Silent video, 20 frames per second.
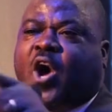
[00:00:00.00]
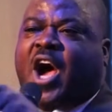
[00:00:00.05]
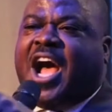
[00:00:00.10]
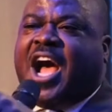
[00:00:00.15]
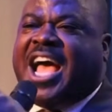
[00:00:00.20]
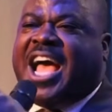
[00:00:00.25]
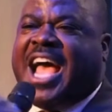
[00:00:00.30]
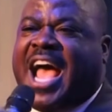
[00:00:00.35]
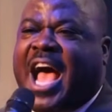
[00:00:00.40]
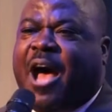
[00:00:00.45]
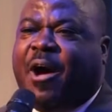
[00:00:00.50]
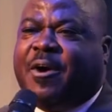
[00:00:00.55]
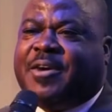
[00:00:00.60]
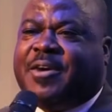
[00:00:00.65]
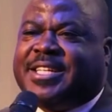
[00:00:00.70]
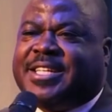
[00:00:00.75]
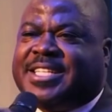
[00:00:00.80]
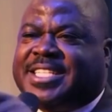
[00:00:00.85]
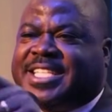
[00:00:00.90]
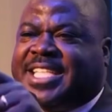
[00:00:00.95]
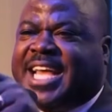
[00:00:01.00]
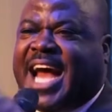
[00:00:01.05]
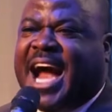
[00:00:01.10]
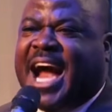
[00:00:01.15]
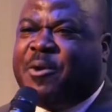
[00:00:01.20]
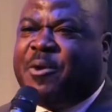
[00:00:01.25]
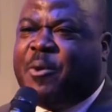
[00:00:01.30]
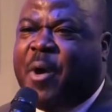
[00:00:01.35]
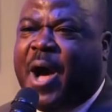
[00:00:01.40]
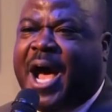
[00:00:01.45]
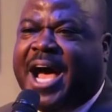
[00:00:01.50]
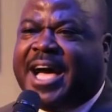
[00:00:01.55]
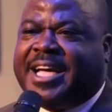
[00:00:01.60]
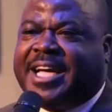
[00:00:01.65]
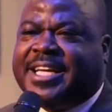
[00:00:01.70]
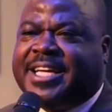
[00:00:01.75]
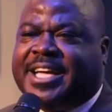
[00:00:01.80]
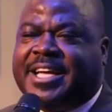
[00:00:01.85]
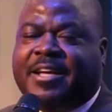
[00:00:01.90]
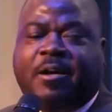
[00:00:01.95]
that job, becoming
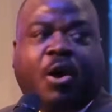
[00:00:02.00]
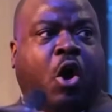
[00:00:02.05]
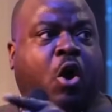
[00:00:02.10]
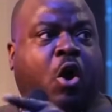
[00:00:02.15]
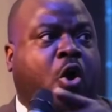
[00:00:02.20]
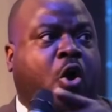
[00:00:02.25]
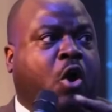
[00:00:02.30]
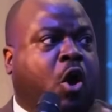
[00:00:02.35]
jobless, so that your